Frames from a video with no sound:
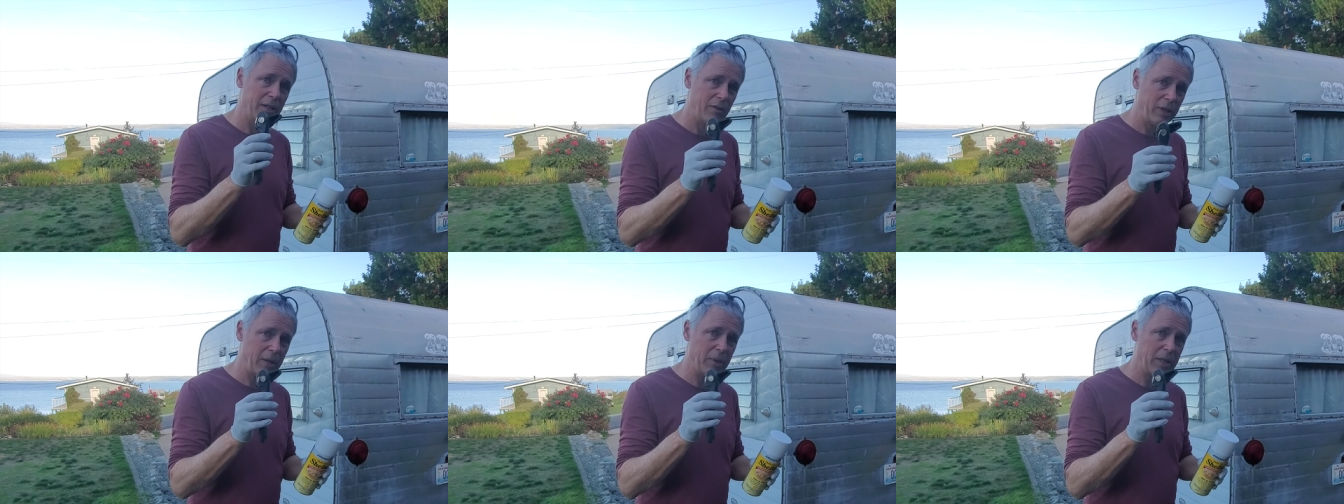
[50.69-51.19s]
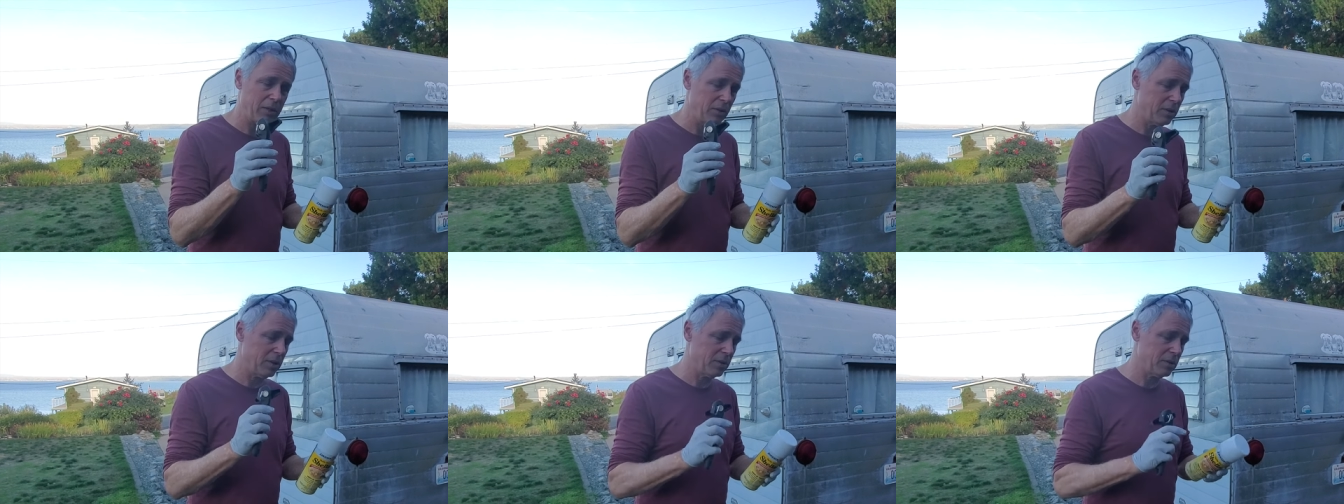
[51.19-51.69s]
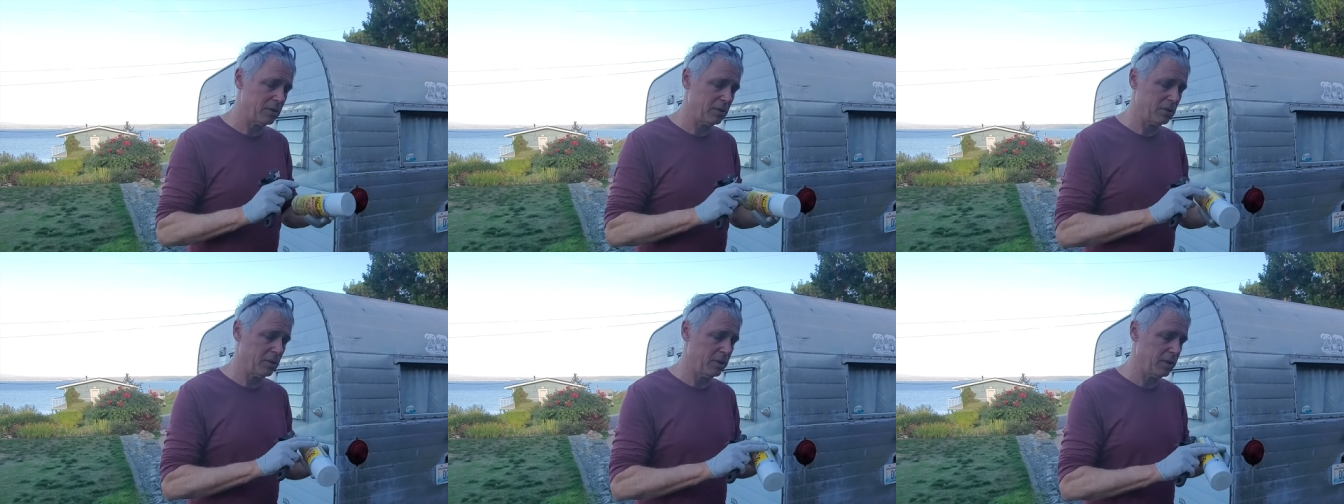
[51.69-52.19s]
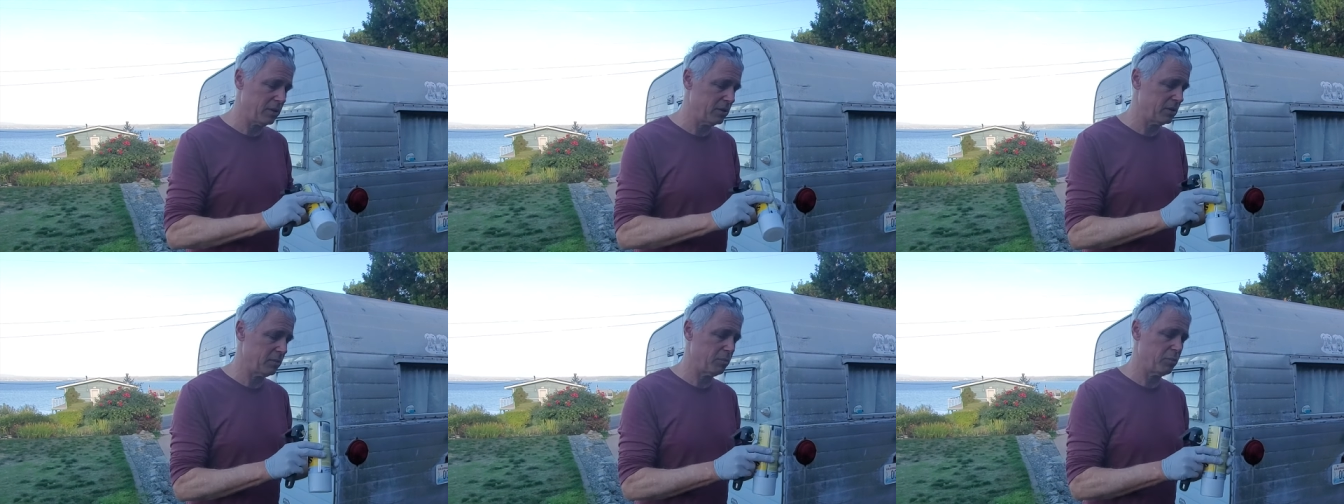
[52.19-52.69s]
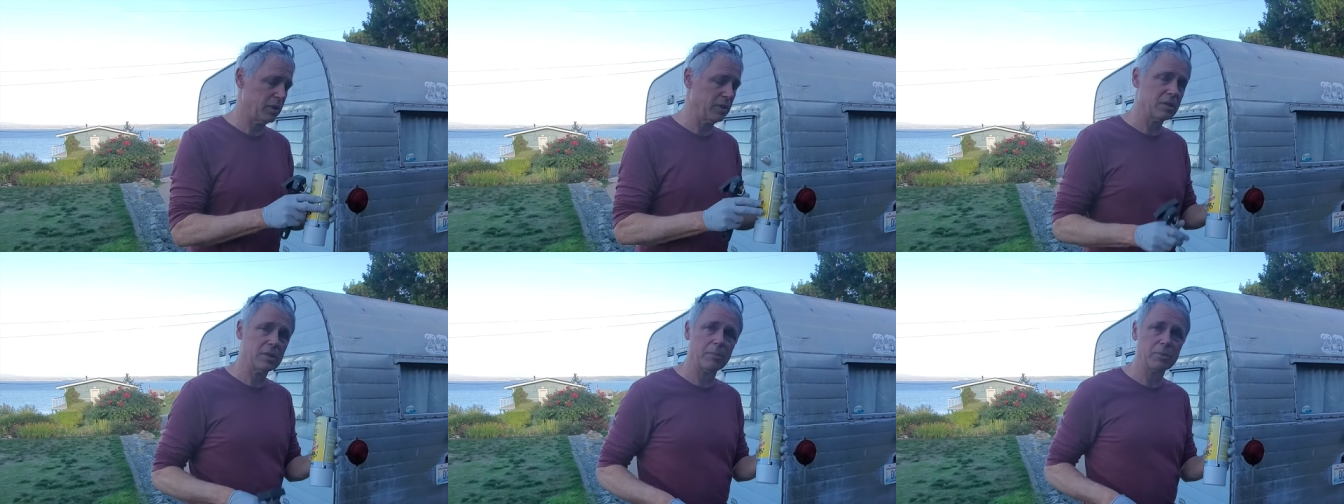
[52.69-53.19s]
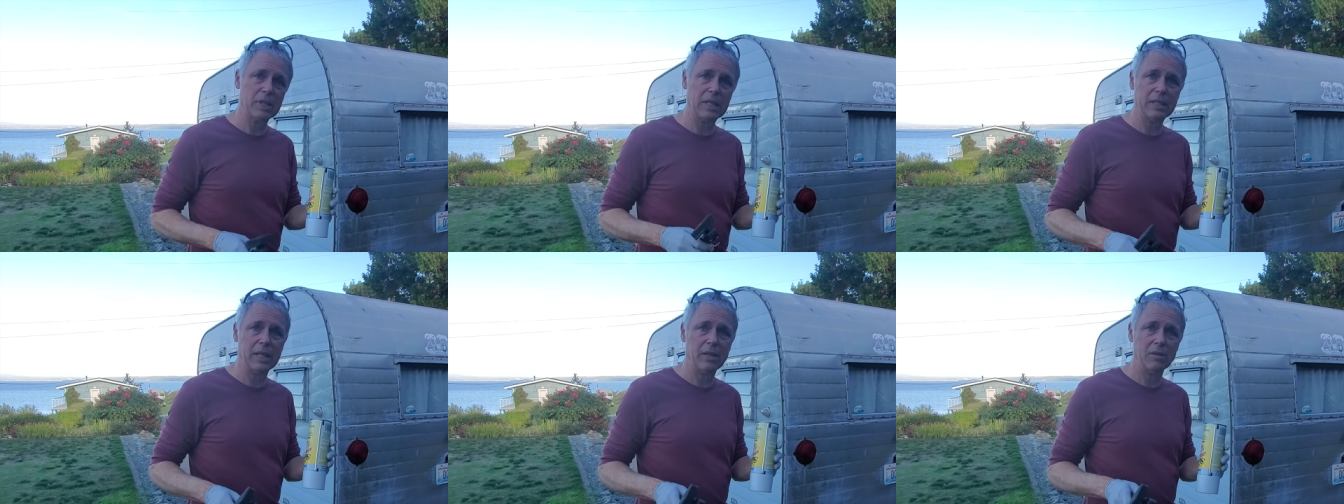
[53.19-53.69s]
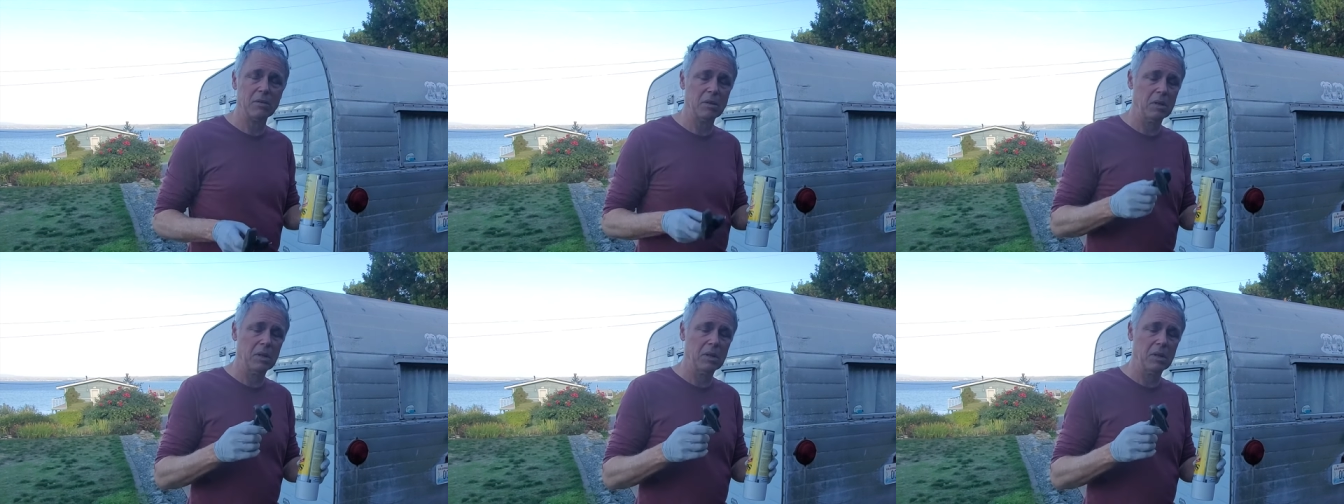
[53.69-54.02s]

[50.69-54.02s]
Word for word: great way to do this is to just bring this upside down